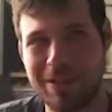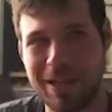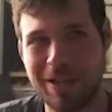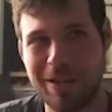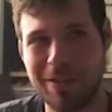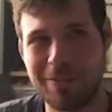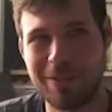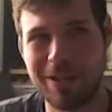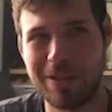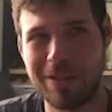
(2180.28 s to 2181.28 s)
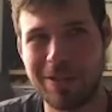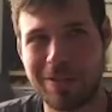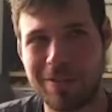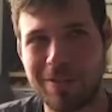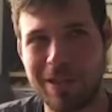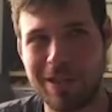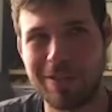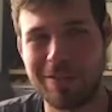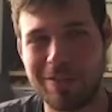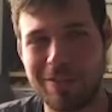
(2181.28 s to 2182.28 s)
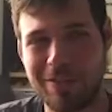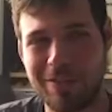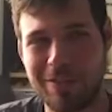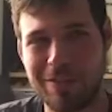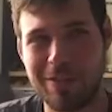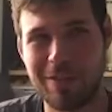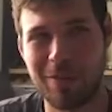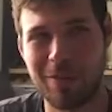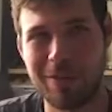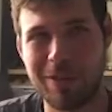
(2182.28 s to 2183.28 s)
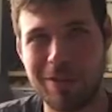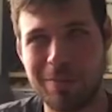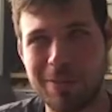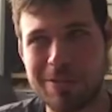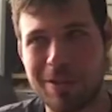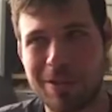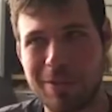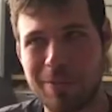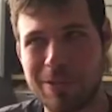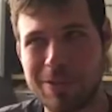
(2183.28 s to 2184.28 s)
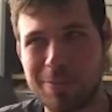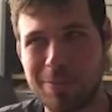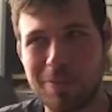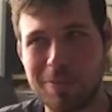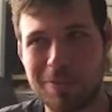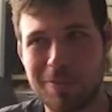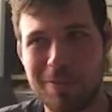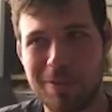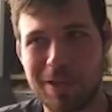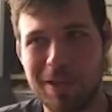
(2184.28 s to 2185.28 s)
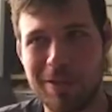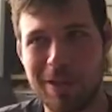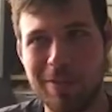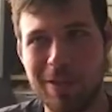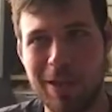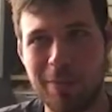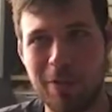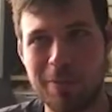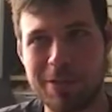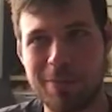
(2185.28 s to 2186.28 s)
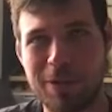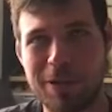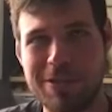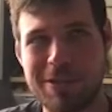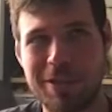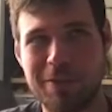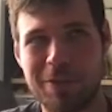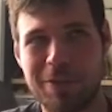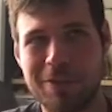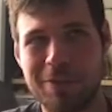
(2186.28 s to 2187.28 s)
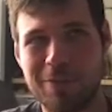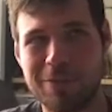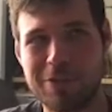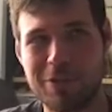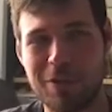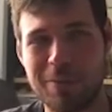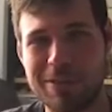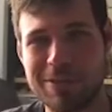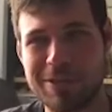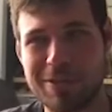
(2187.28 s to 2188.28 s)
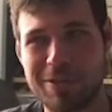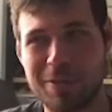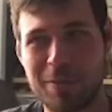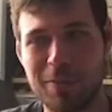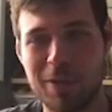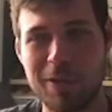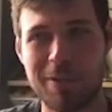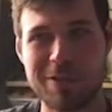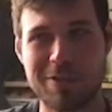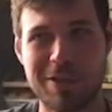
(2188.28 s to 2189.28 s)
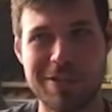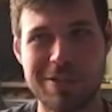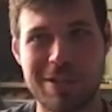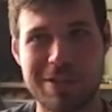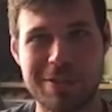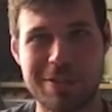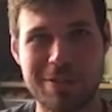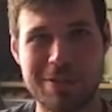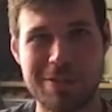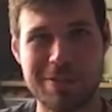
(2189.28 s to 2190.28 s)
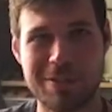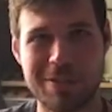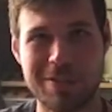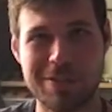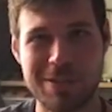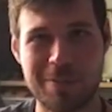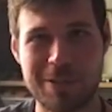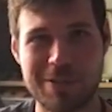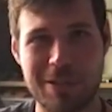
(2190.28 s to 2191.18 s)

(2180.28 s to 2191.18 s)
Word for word: uh, outlining that you know our kingdom is not of this world mm. and and having almost a very sacred charming sense of humor very much like cs lewis right. to some extent.